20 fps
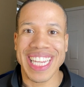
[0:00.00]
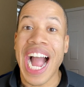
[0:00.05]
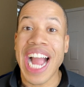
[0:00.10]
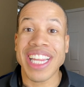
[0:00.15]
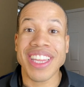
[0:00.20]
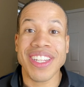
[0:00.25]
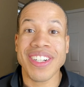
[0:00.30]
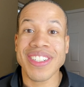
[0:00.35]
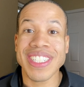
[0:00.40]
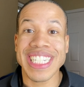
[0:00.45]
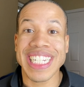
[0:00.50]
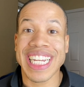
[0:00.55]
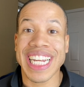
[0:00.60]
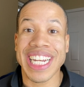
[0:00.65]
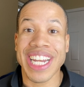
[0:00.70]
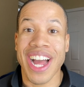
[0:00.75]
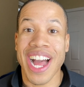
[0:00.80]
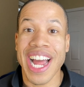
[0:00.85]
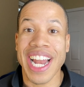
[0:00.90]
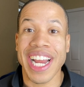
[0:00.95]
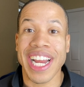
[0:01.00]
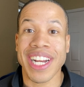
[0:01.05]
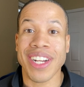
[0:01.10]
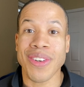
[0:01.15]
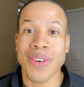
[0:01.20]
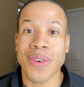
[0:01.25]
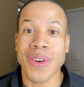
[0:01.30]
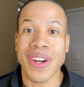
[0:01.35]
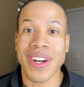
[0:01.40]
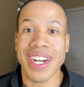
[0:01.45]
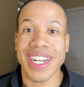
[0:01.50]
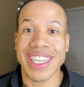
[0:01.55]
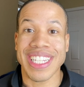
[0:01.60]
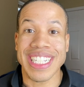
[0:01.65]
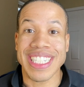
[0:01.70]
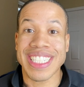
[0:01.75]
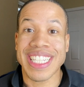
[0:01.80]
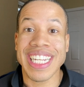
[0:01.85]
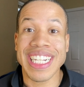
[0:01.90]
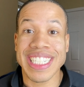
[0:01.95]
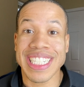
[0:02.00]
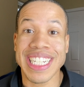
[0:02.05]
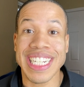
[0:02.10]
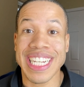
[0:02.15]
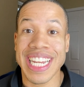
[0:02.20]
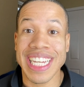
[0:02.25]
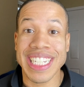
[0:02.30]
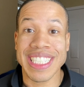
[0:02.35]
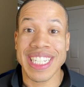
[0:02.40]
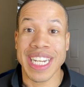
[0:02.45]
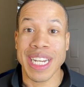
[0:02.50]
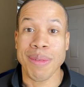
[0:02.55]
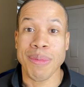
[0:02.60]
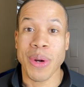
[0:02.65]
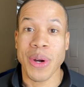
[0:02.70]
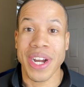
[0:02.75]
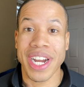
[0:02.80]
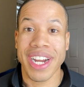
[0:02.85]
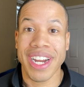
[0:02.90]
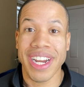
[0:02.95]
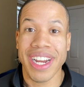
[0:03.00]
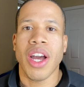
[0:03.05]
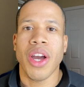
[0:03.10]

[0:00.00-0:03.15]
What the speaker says: I literally cannot ignore these things he does anymore.